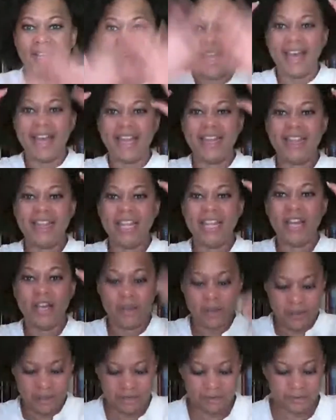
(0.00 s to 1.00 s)
Hello,
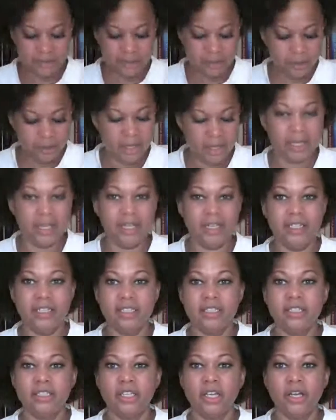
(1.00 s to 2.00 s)
everyone.
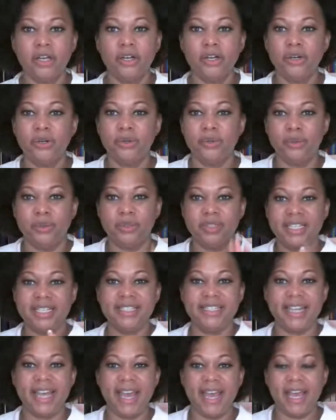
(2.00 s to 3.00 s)
So
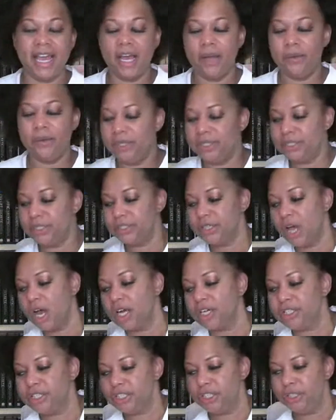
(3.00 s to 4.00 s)
today I want to
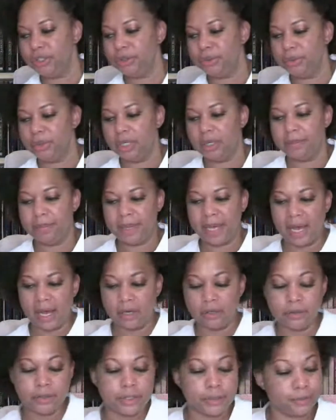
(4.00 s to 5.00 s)
talk to you
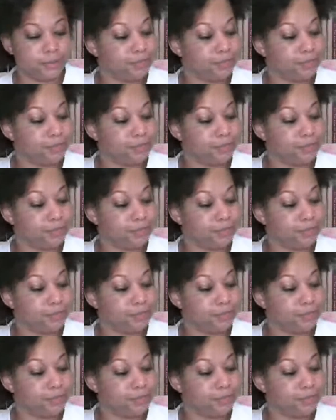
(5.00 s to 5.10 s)
about